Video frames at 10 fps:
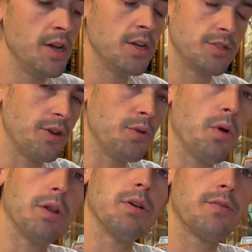So you want
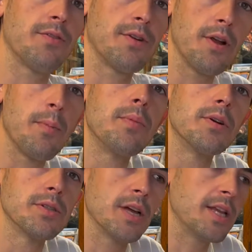to look for
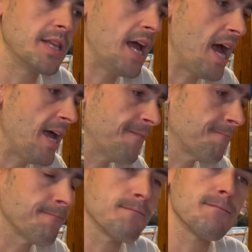numbers like that.
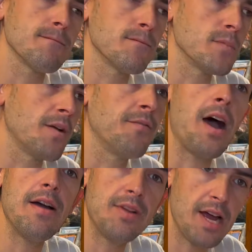
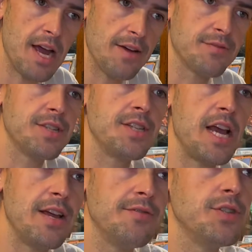5.5
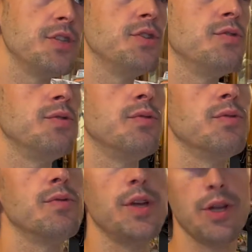saves you
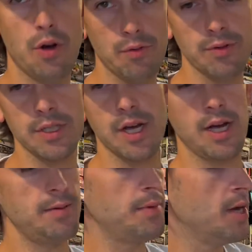in
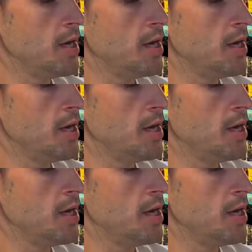overtime.